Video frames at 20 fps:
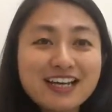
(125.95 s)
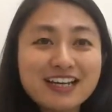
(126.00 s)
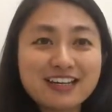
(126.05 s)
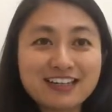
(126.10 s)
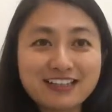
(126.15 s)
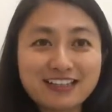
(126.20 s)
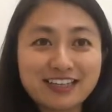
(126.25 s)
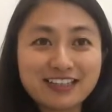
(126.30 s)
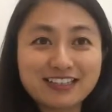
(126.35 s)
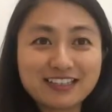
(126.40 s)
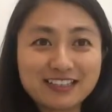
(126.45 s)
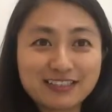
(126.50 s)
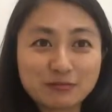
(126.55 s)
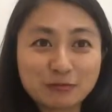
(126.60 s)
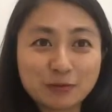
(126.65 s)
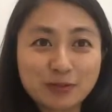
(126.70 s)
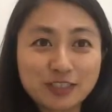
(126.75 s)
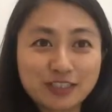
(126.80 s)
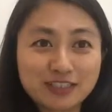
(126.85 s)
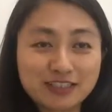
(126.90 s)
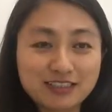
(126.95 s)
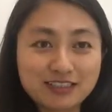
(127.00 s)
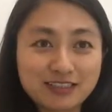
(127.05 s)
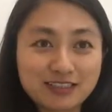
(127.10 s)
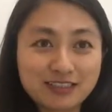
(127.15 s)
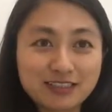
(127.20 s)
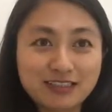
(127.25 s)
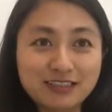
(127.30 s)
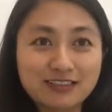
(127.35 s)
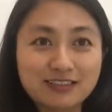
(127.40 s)
That's what's
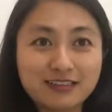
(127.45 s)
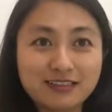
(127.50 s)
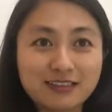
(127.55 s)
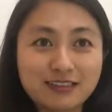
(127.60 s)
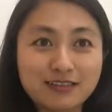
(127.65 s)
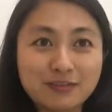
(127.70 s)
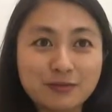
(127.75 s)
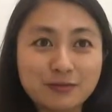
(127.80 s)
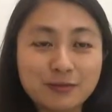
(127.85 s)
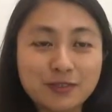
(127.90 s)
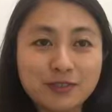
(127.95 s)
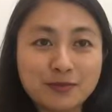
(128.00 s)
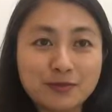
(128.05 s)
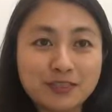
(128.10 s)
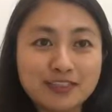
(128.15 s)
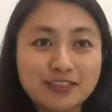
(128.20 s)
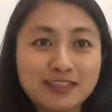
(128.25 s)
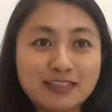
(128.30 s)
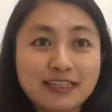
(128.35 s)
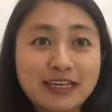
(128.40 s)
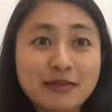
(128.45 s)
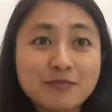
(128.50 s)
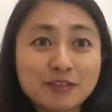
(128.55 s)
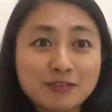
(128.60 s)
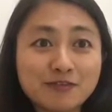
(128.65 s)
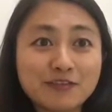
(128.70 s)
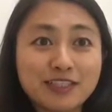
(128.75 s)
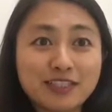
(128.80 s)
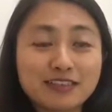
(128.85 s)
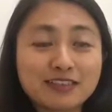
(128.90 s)
the name
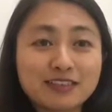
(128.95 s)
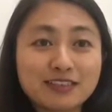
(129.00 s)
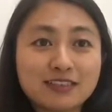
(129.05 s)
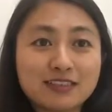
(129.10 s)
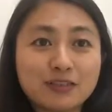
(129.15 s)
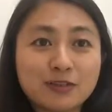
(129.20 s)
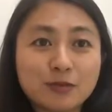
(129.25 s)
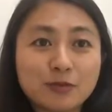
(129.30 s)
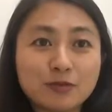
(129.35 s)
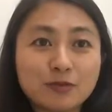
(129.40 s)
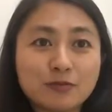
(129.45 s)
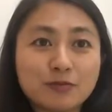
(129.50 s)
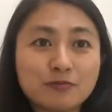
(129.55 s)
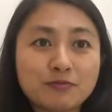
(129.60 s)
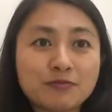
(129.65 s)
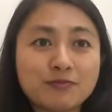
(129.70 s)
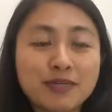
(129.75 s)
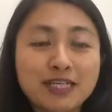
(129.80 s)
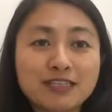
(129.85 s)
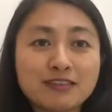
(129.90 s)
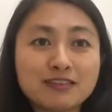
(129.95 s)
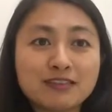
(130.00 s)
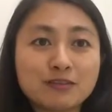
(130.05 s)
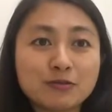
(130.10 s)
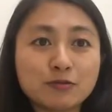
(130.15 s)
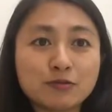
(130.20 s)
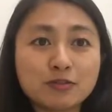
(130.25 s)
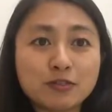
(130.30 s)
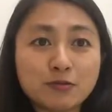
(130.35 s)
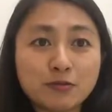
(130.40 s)
of it. So it means
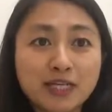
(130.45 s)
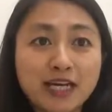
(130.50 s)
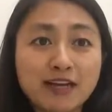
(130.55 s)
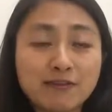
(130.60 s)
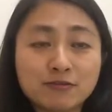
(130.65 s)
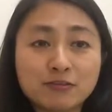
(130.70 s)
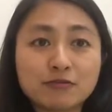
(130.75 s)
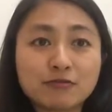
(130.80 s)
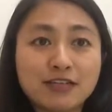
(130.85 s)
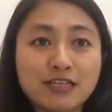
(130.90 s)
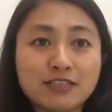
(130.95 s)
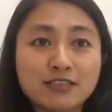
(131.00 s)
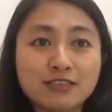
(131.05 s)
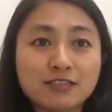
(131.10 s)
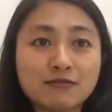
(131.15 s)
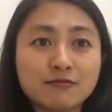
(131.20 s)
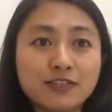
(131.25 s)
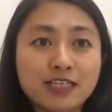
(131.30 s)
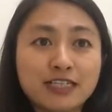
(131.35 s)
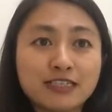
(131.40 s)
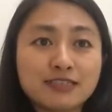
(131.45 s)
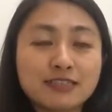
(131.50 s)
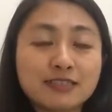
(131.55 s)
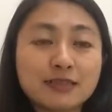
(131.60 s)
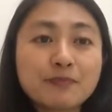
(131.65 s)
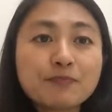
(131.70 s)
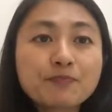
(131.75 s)
you don't have to register VAT.